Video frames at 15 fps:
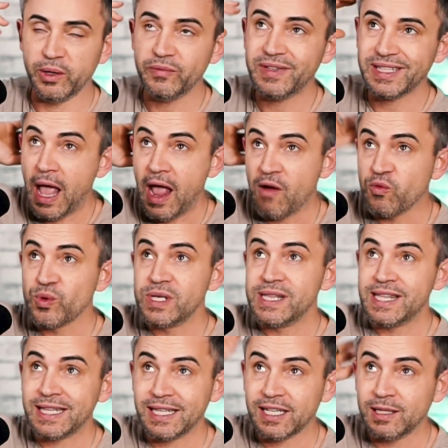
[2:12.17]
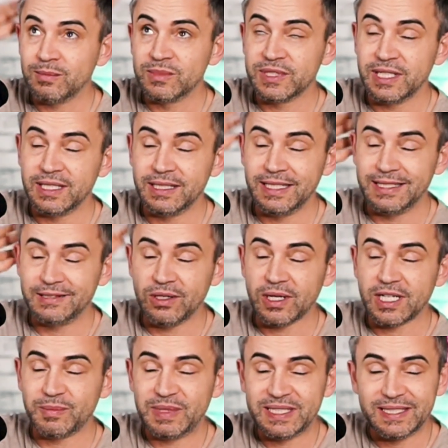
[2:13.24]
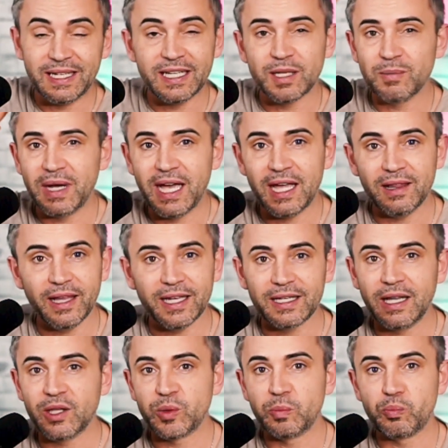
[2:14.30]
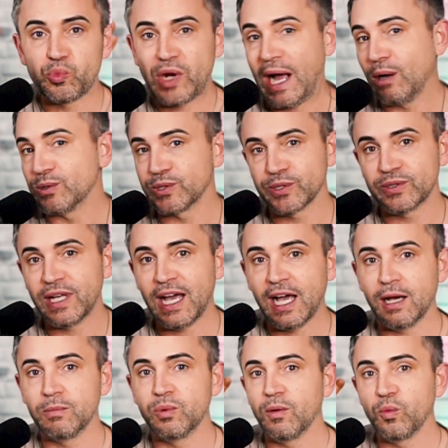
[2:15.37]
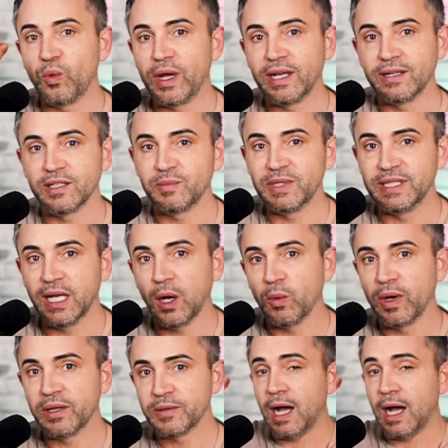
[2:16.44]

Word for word: I don't have to, everything that comes in is not gonna be sitting in my head like another browser tab waiting to be dealt with.